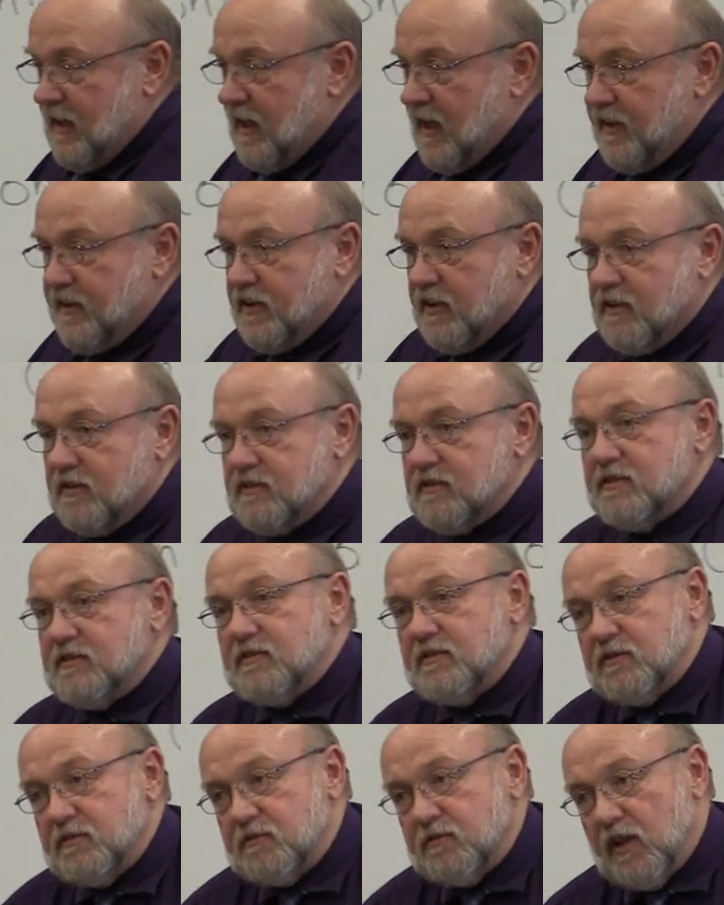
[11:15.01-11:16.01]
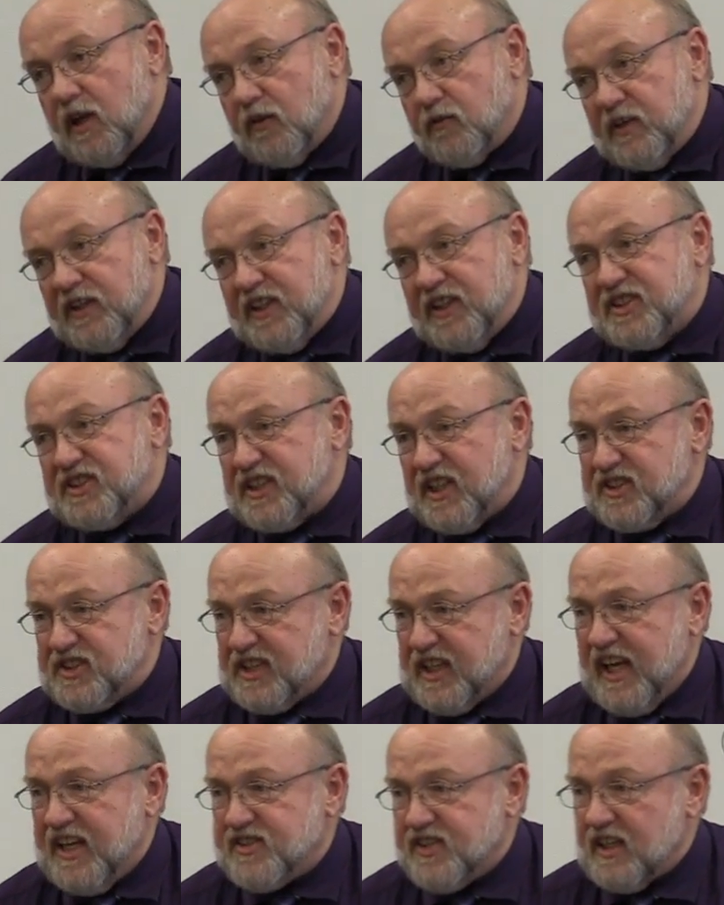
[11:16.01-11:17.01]
adult religious
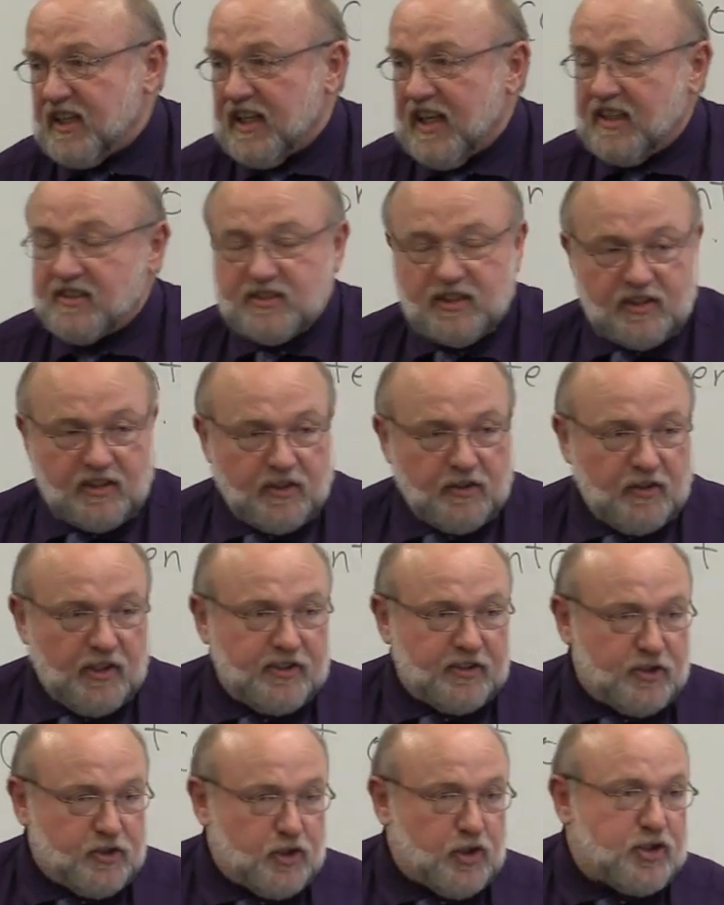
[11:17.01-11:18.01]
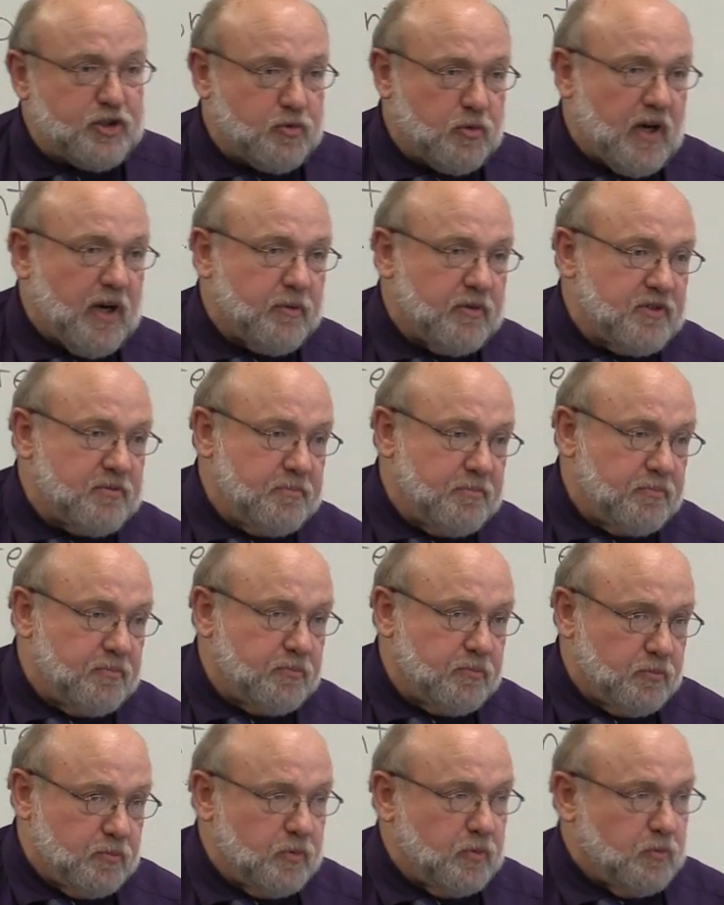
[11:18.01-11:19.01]
education class at the church where I was
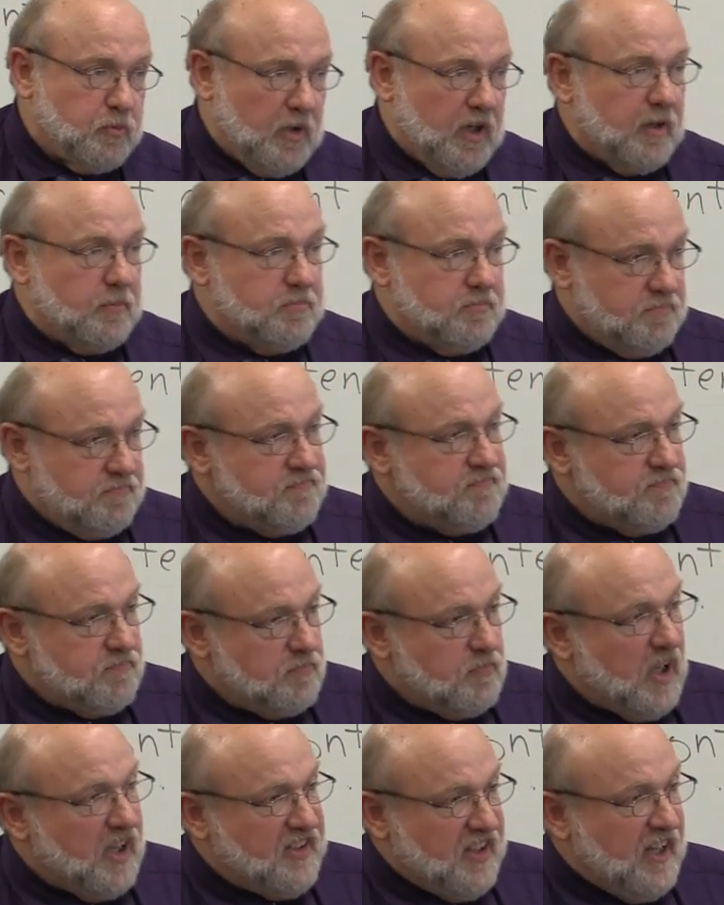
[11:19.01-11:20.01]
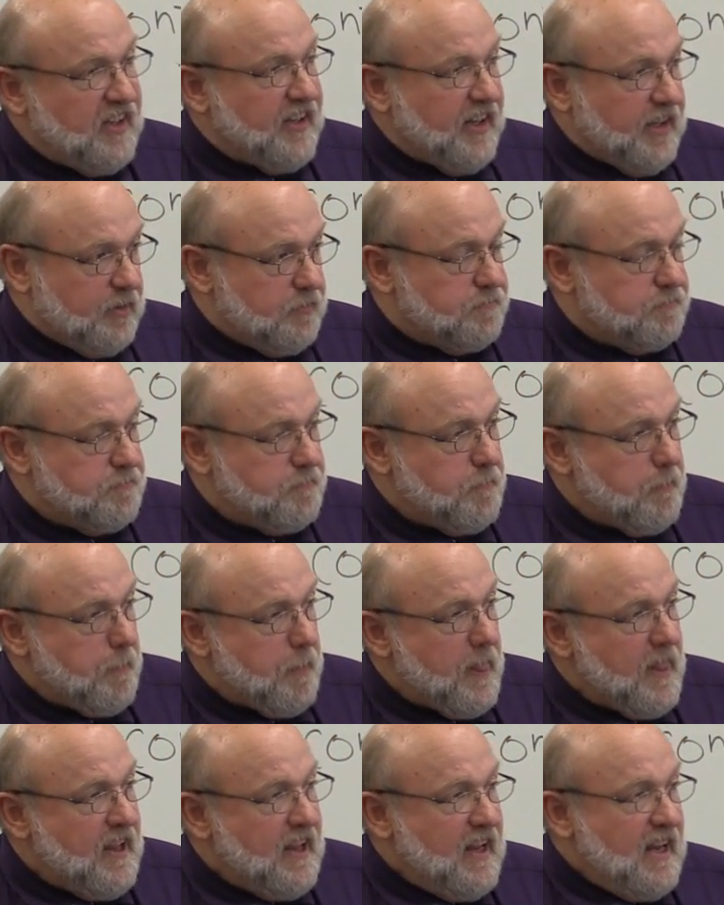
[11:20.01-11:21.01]
attending.
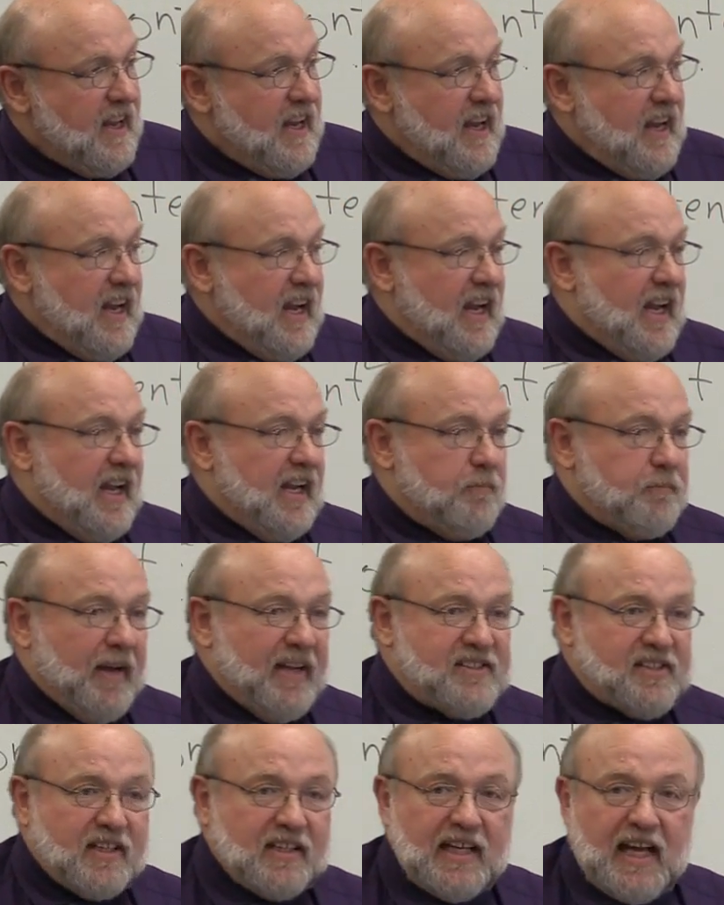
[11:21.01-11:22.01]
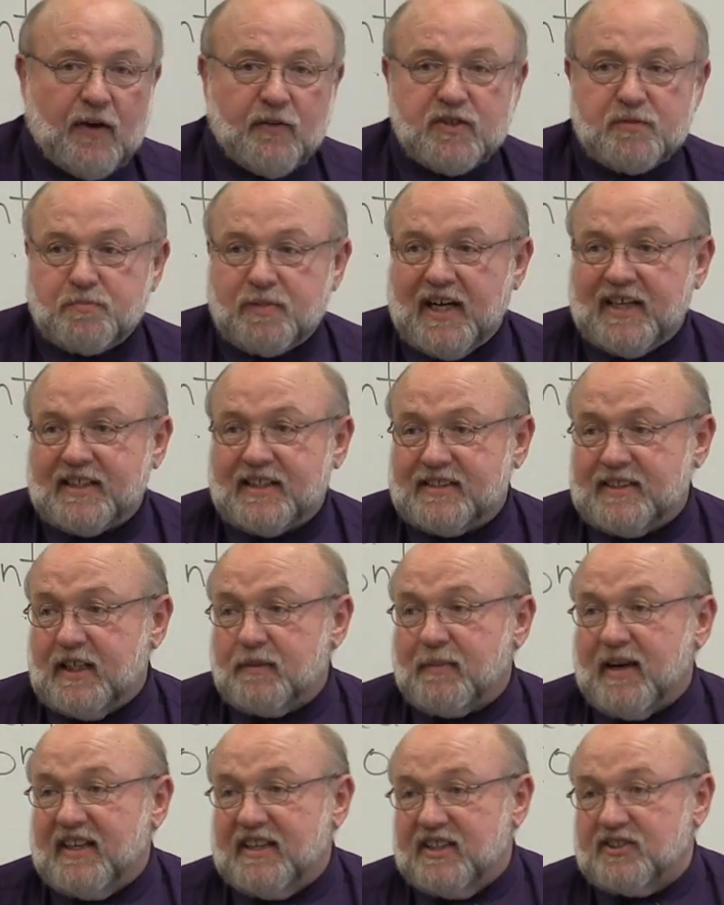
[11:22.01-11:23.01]
And basically, I was practicing
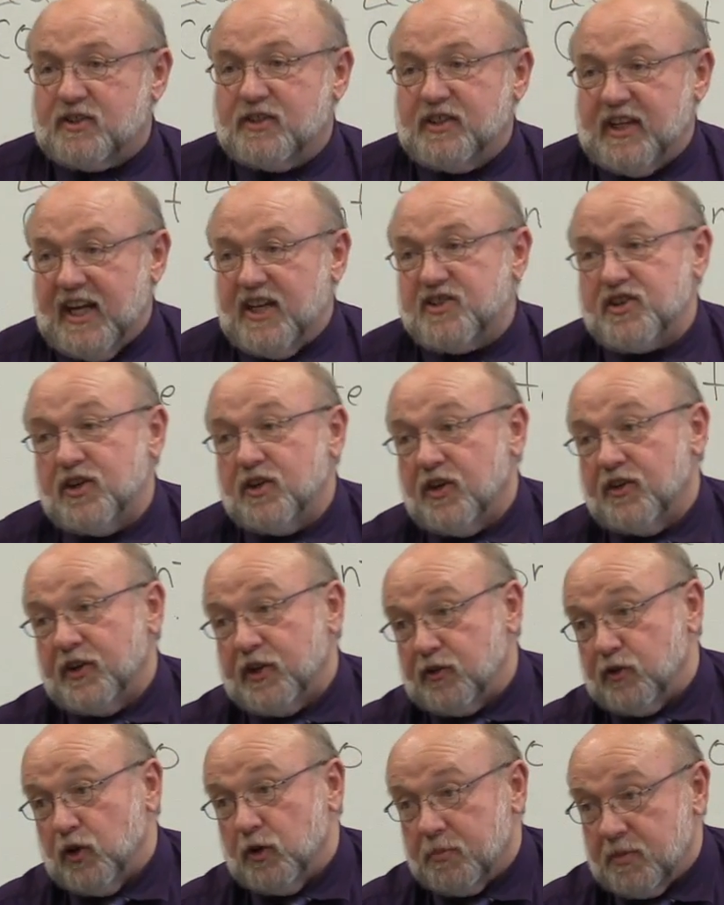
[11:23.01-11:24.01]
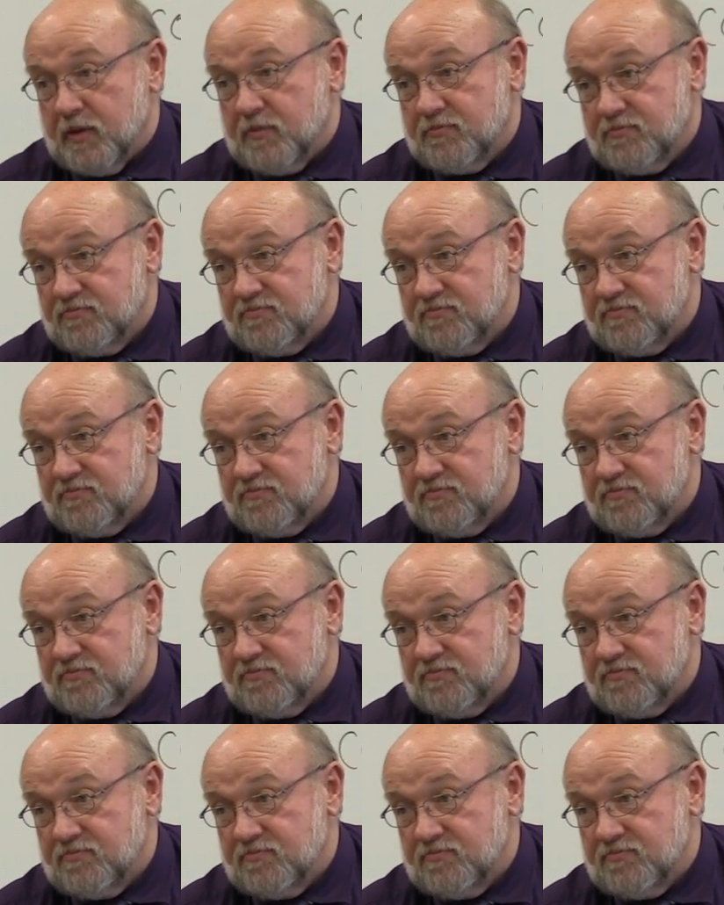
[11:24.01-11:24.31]
my dissertation on the group.